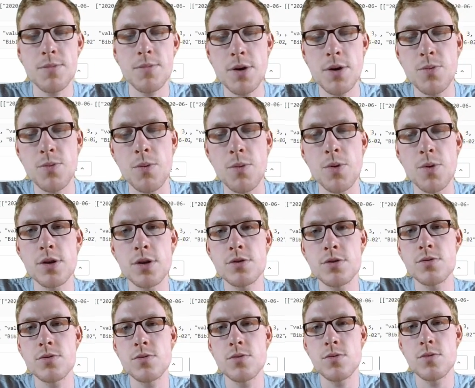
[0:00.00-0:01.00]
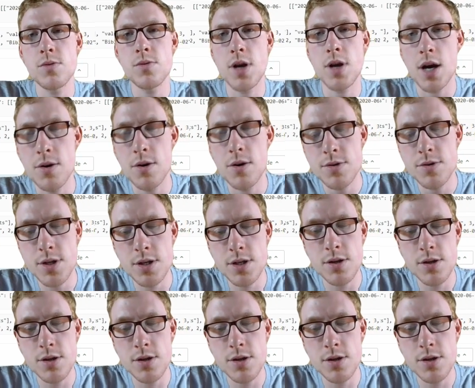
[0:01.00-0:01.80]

but we want to count it